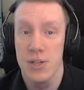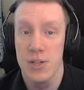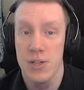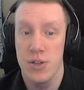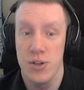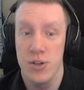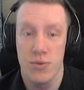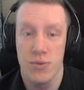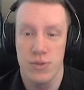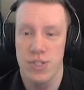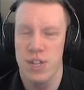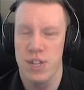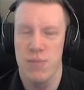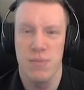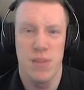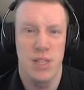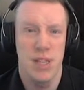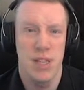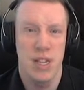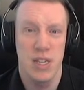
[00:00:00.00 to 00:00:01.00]
to
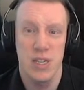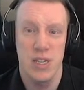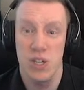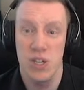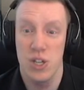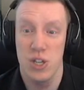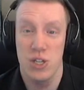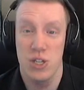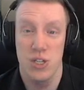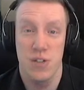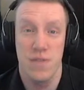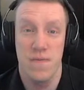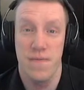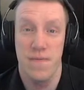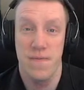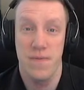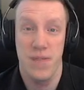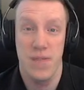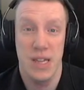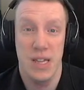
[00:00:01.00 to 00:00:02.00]
someone that just
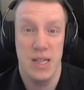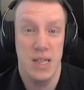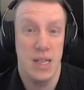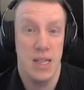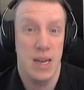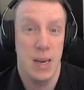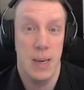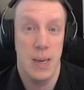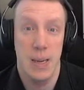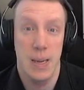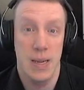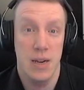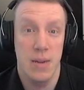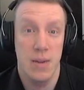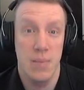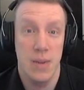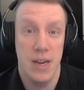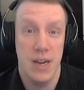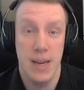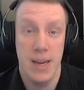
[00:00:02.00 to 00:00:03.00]
feel a little
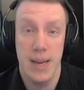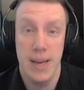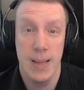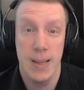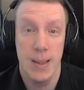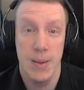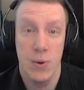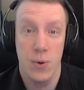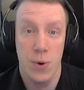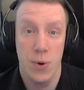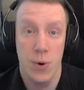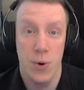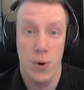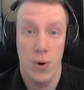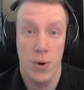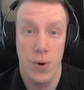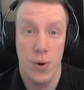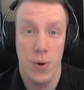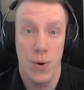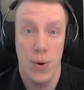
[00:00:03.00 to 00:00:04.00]
bit ill,
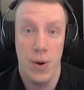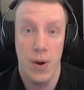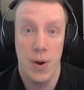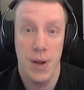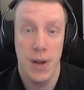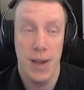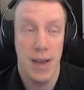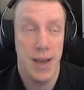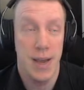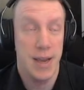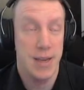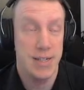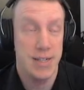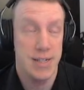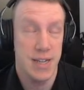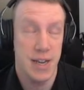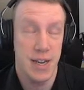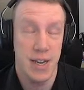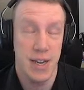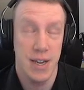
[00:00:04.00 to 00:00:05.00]
or as
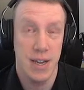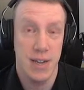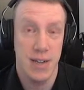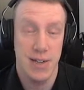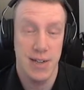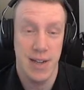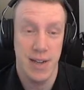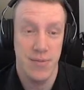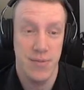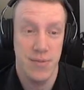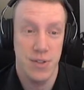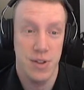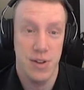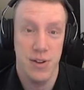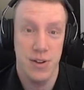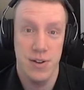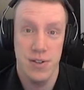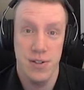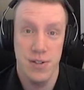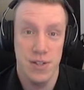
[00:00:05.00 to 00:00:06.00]
I
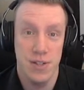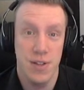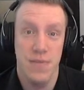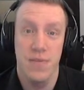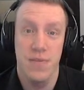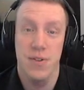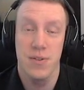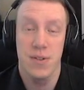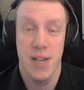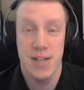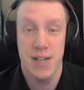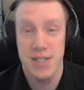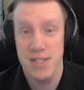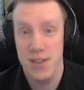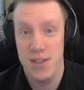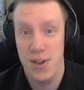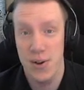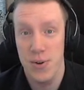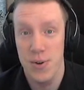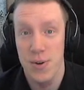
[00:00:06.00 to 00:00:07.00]
encountered just a few days
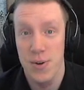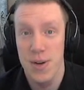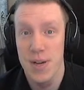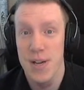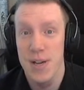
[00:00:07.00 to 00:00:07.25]
ago,